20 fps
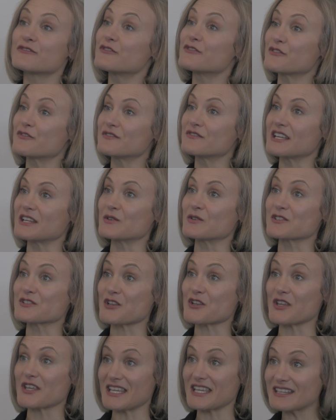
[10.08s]
15 or
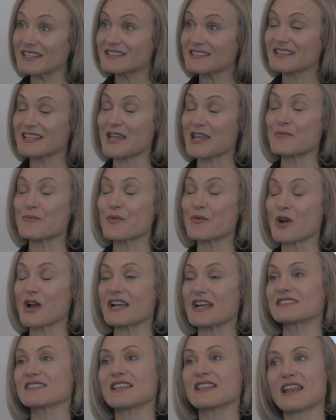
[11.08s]
so years, and
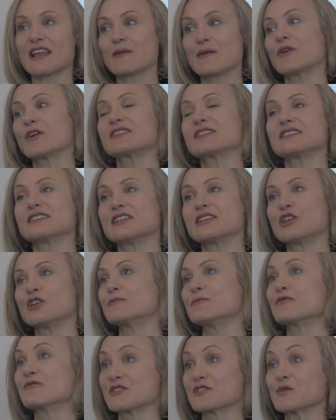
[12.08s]
prior to that I worked in
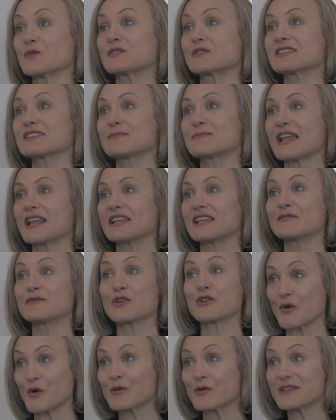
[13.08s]
human resources, mainly in
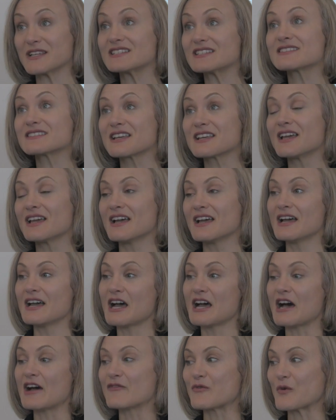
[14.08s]
recruitment.
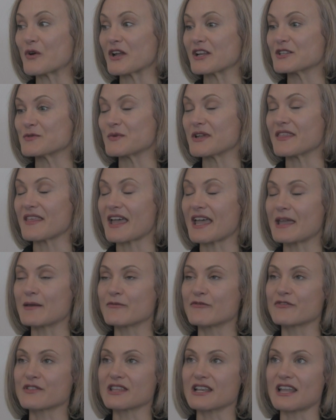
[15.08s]
I've worked with
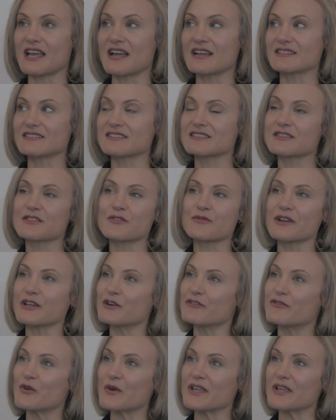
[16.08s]
AIM for the last 3
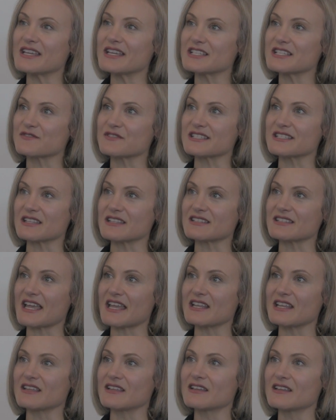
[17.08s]
or 4 years,
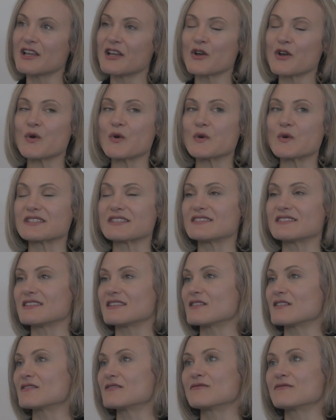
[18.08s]
facilitating courses
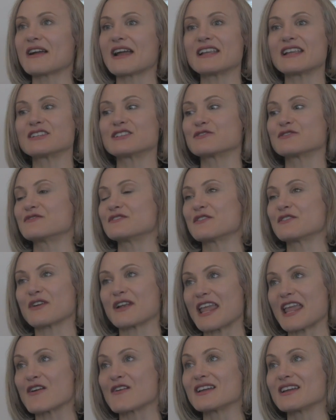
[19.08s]
in a range of
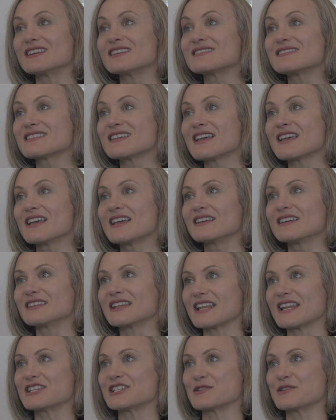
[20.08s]
different areas:
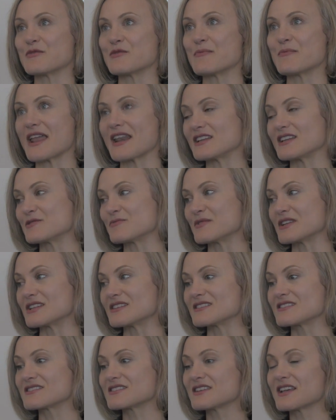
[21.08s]
leadership and
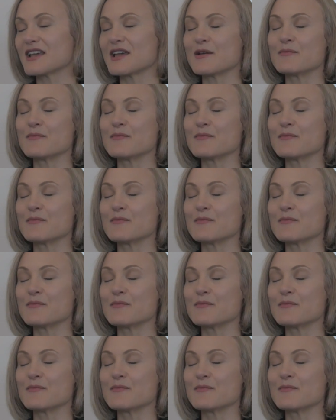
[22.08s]
management,